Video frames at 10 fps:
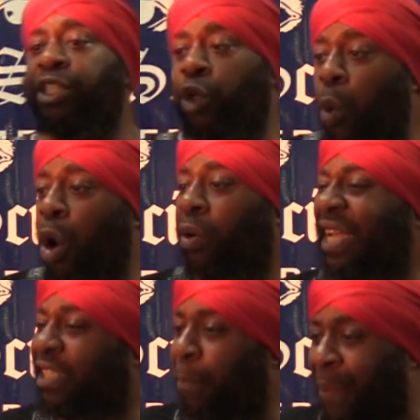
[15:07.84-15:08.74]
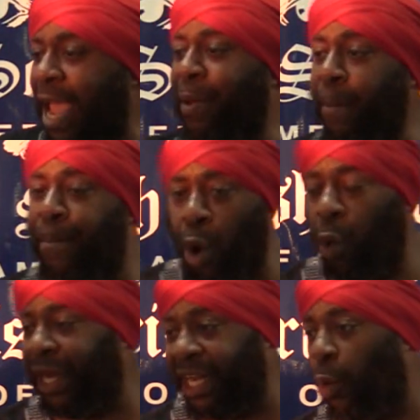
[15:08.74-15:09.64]
into the world, is the baby
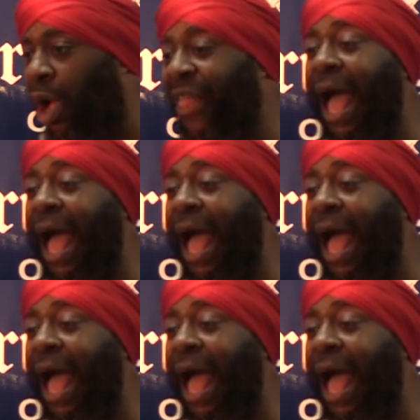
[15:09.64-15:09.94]
born with any wealth?